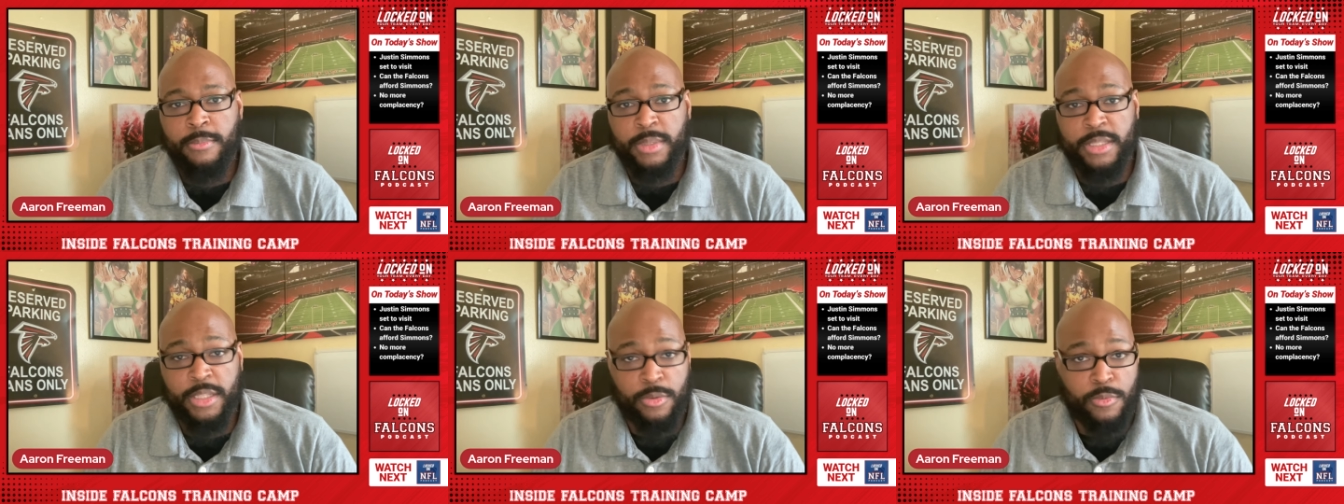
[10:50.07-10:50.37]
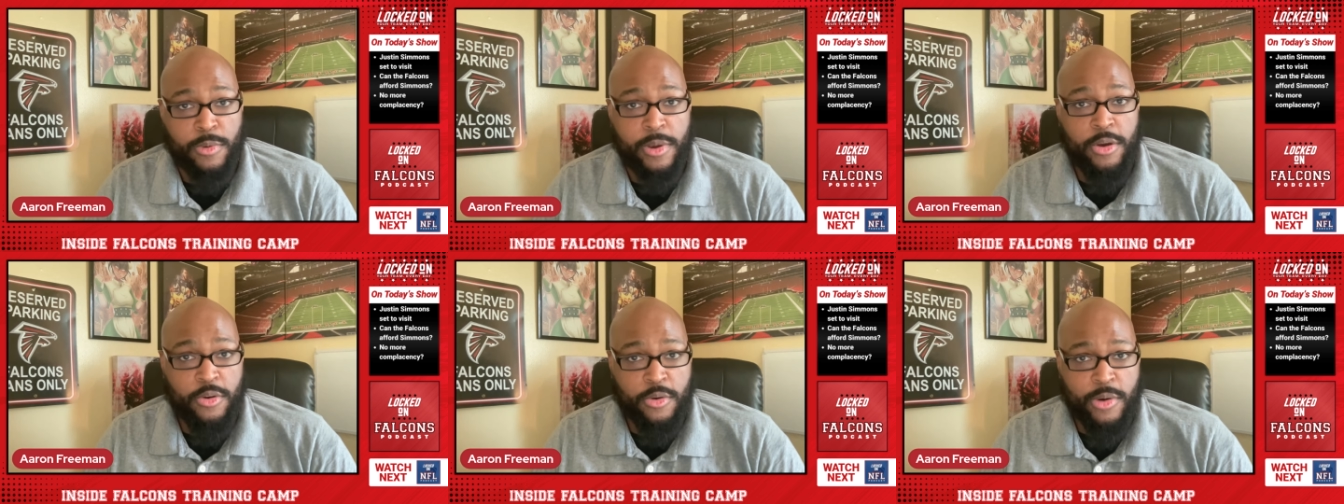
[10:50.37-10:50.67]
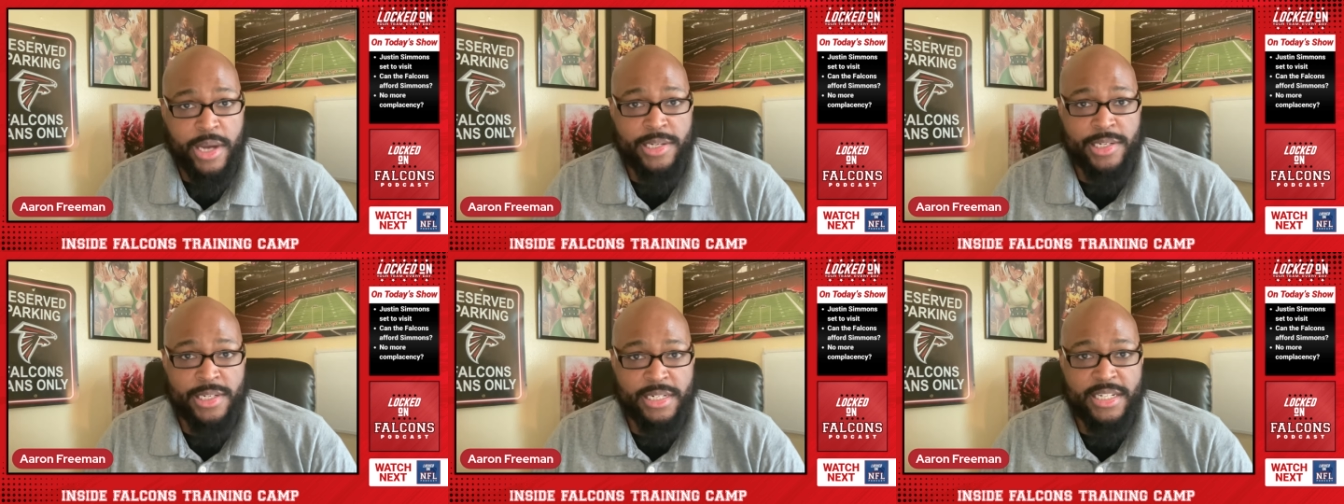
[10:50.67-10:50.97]
But the real
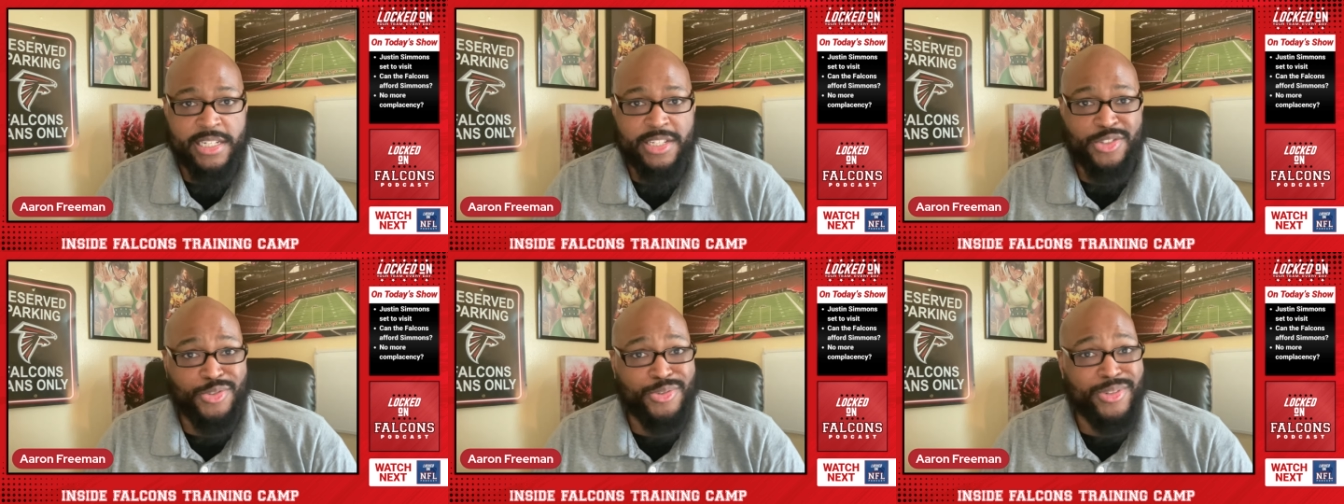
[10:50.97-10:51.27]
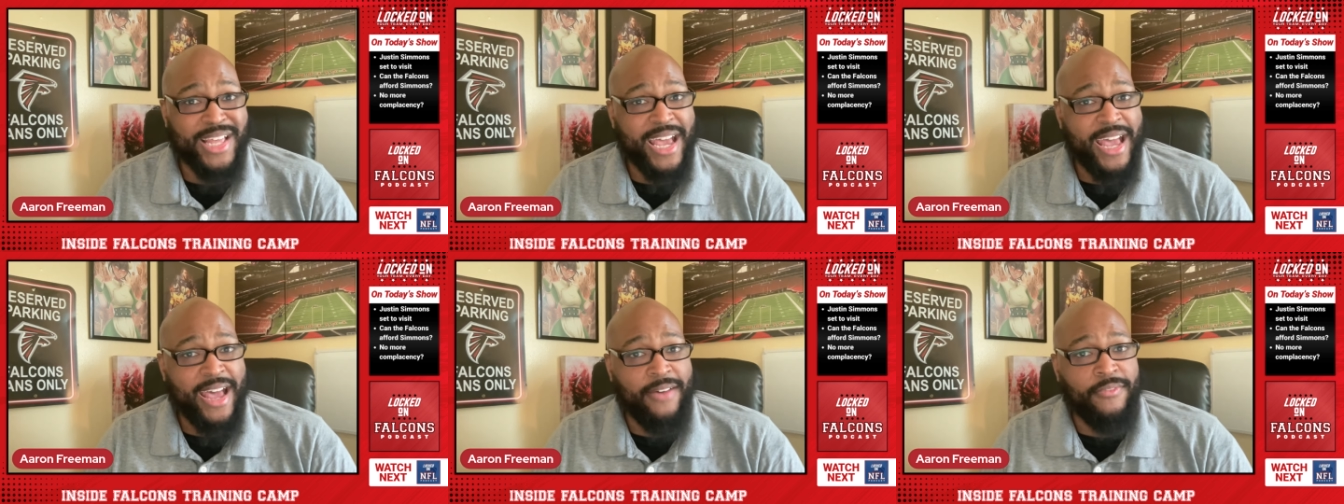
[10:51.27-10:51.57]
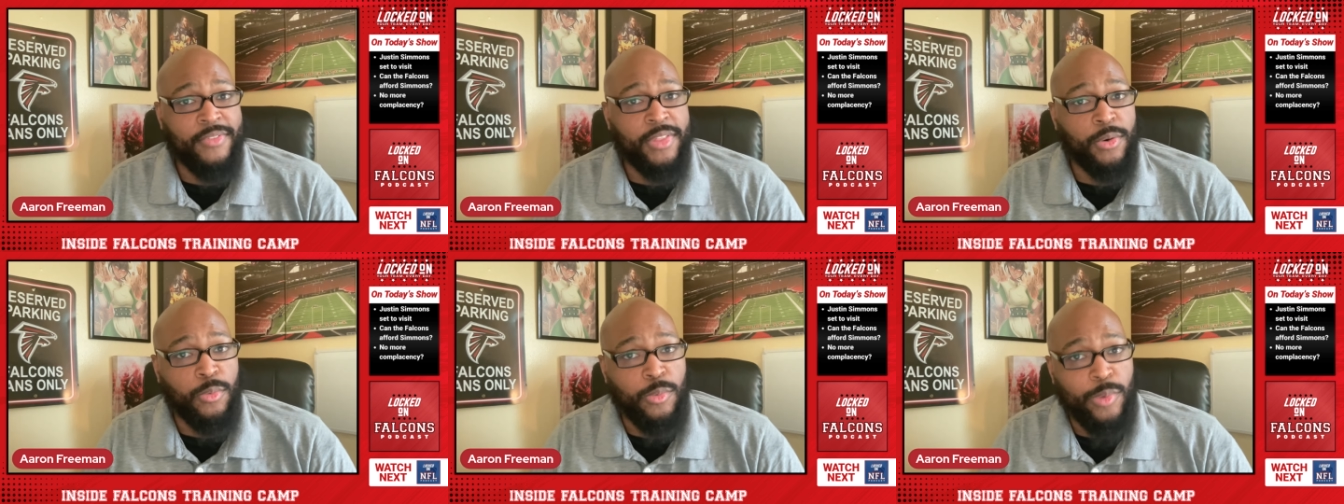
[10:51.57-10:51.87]
question is do they
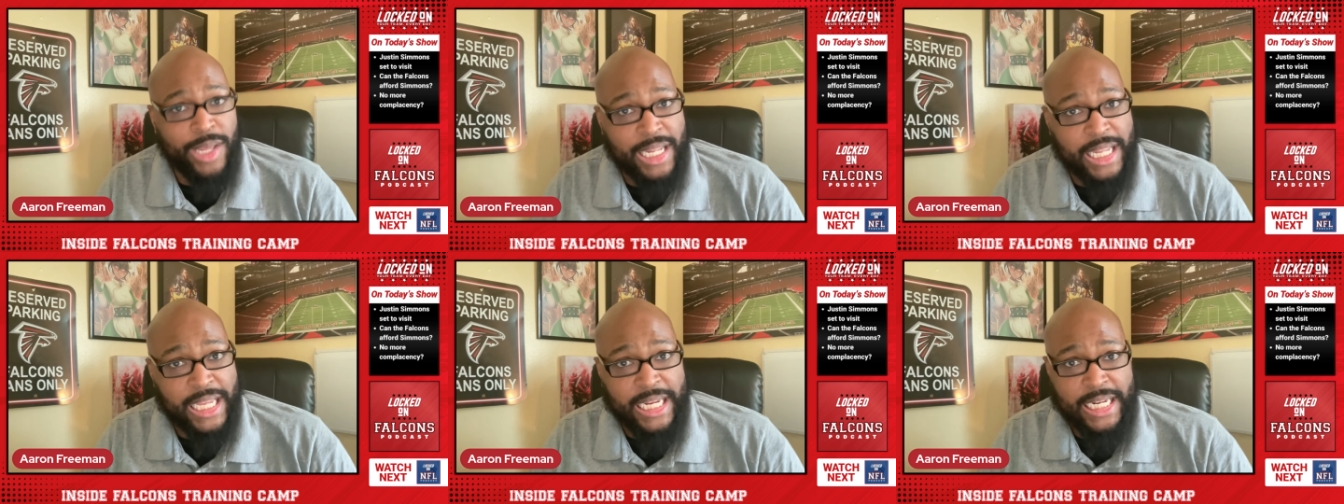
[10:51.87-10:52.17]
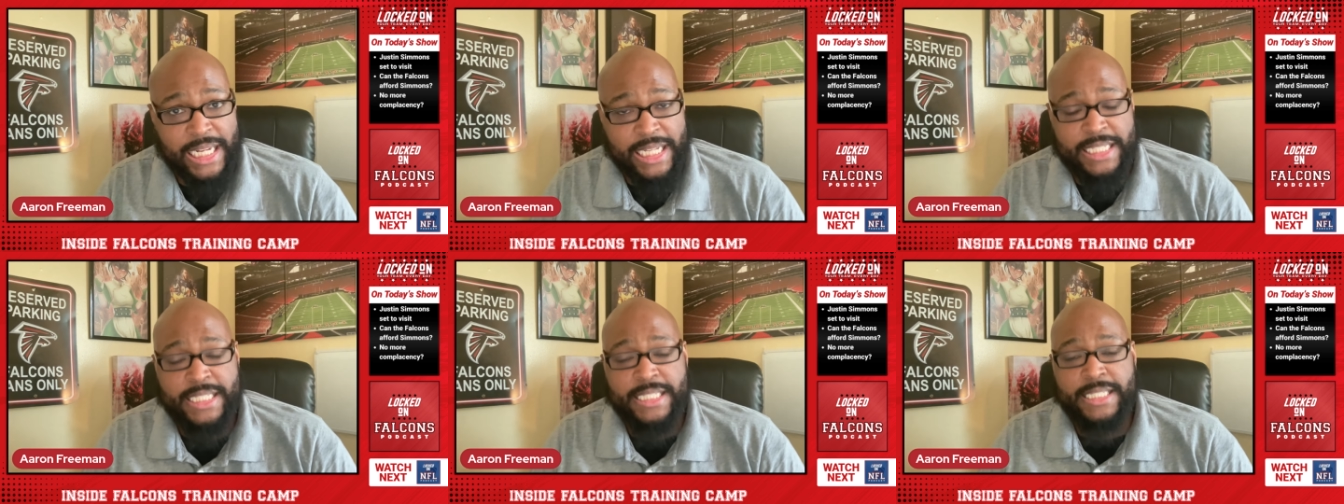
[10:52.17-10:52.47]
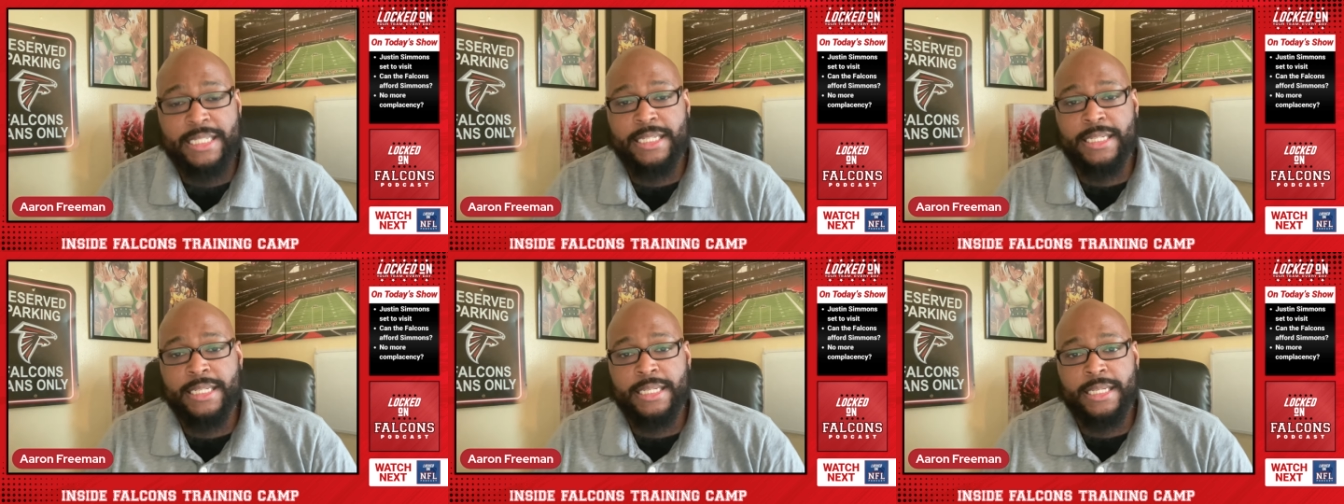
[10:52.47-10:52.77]
have the
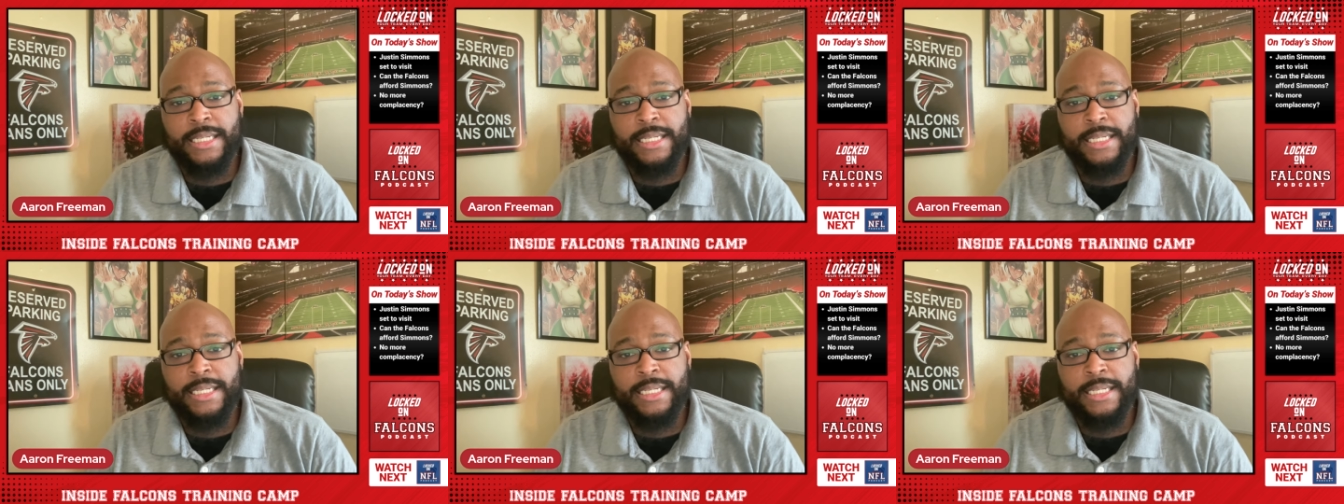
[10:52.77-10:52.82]
willingness?